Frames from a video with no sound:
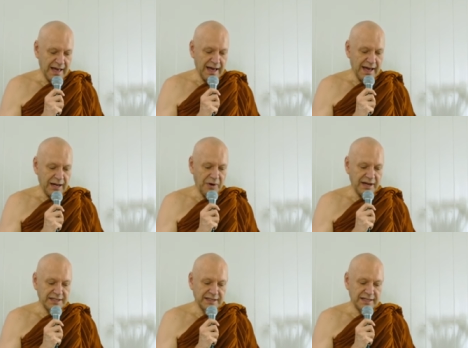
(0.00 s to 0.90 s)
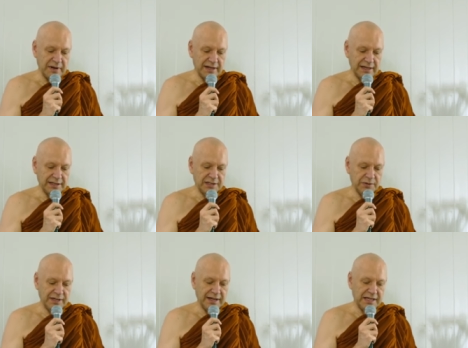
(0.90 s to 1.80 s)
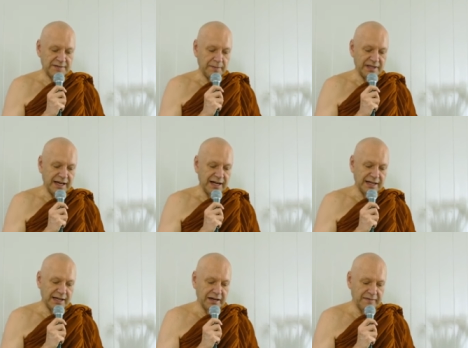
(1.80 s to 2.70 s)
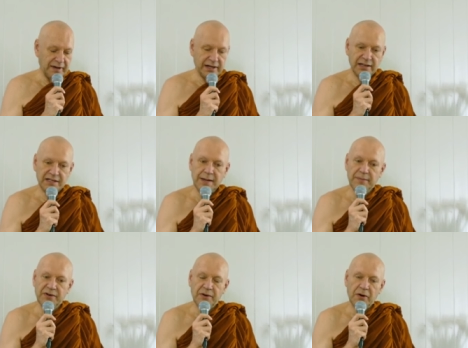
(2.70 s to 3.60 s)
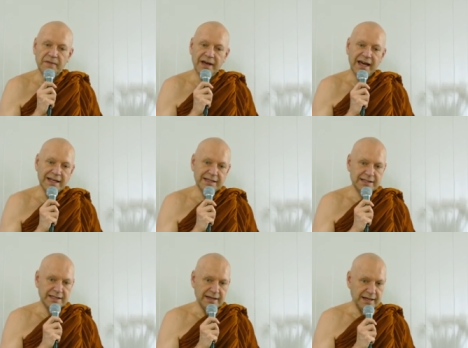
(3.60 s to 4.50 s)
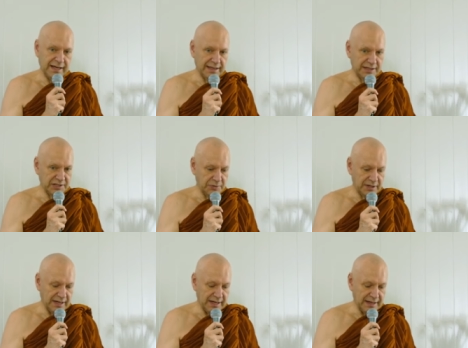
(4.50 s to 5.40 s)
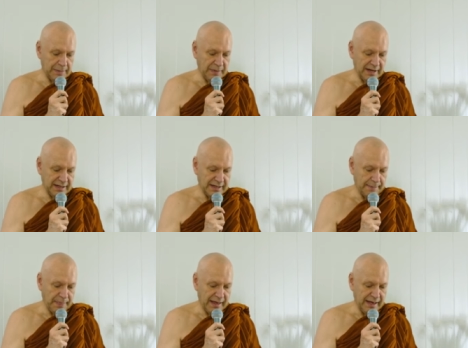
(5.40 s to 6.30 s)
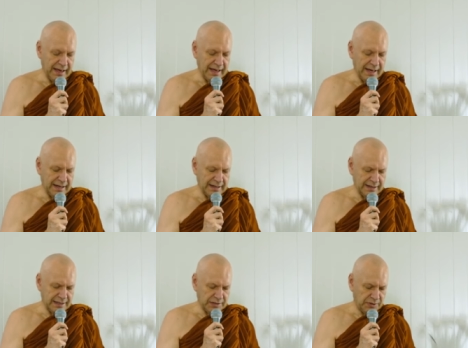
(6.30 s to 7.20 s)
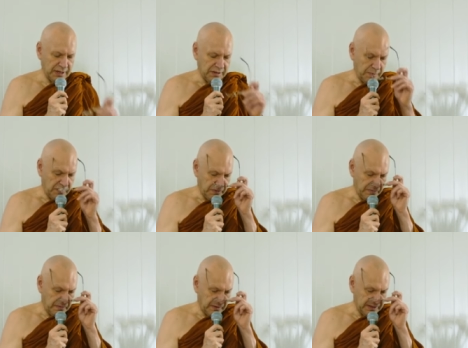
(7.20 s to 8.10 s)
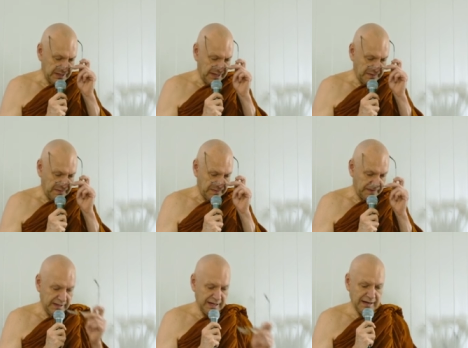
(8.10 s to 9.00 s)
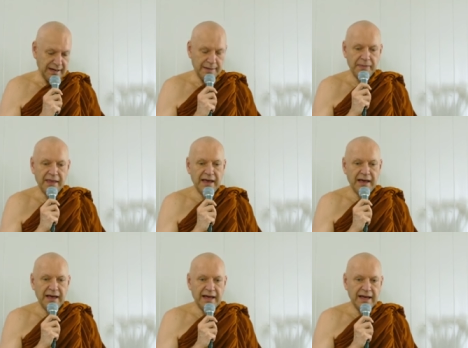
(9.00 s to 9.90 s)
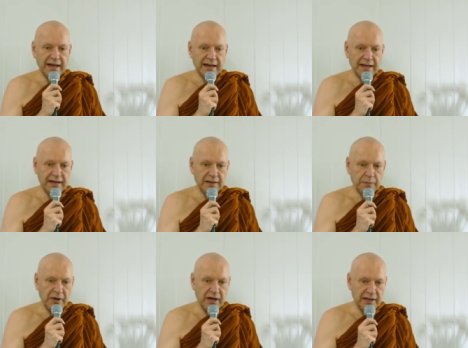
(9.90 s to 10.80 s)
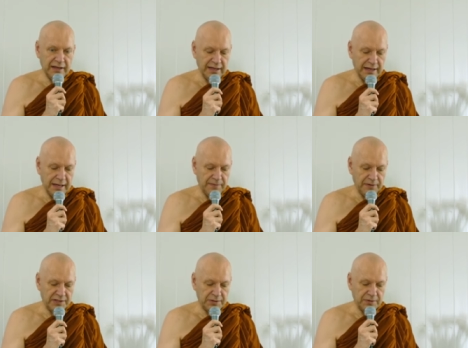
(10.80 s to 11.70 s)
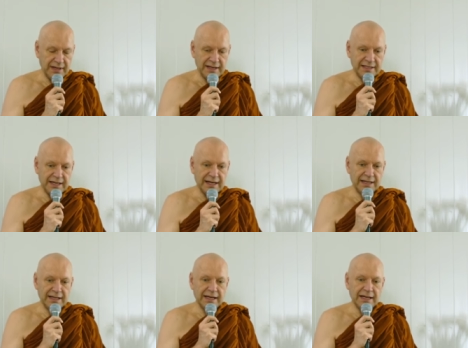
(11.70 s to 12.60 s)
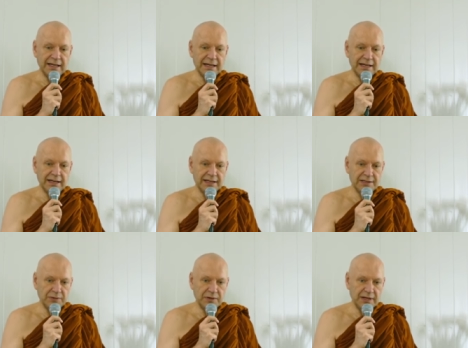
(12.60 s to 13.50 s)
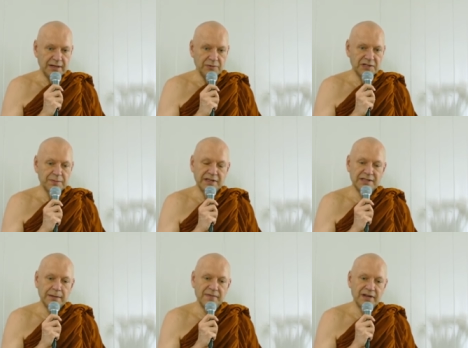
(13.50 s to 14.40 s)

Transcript: Anyway, so this particular sutta is from the Atthakavagga, the chapter of Eight, in the Sutta Nipata, and it is sutta number, what is it again, 15? And uh, the Pali name for the sutta is Atta Danda Sutta, which means something